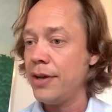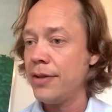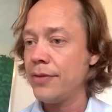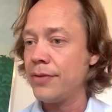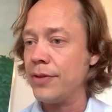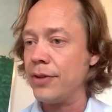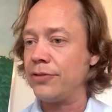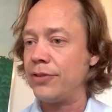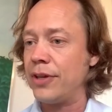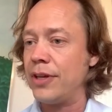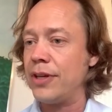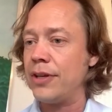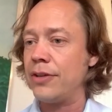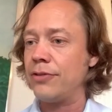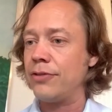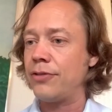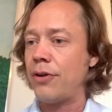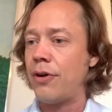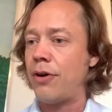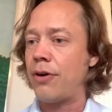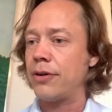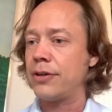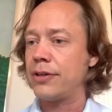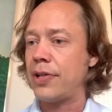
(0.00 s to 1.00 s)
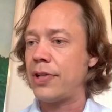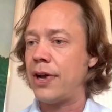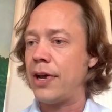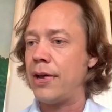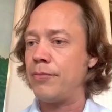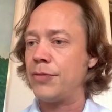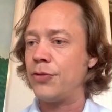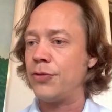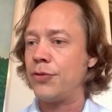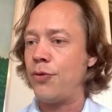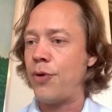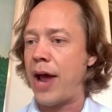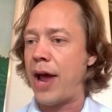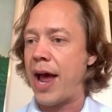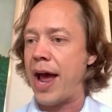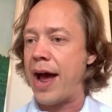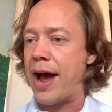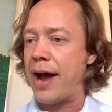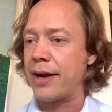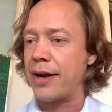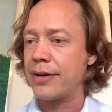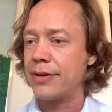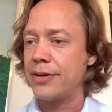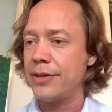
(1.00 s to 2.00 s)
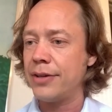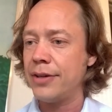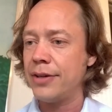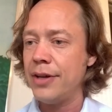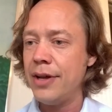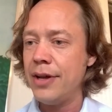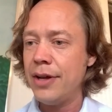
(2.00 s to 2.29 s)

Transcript: This is our time to act.